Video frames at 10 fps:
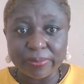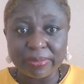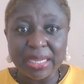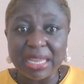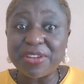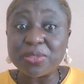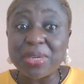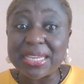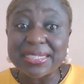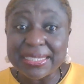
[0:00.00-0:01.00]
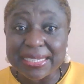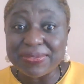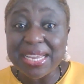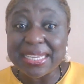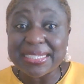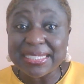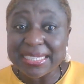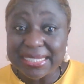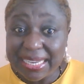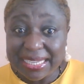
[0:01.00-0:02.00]
In fact, when I get started
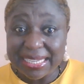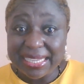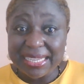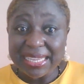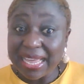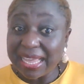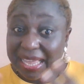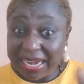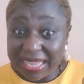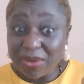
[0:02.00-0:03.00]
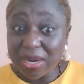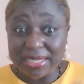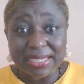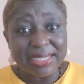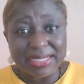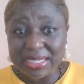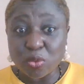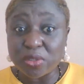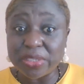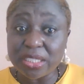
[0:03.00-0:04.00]
earlier when I started, it was very
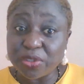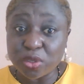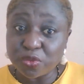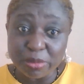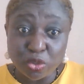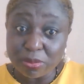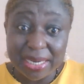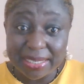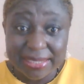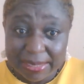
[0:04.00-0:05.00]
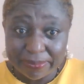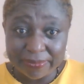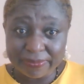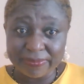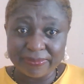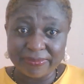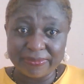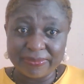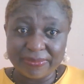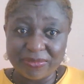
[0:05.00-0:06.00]
difficult for me to manage time.
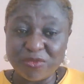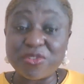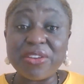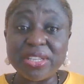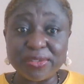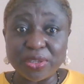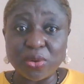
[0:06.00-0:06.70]
Very difficult.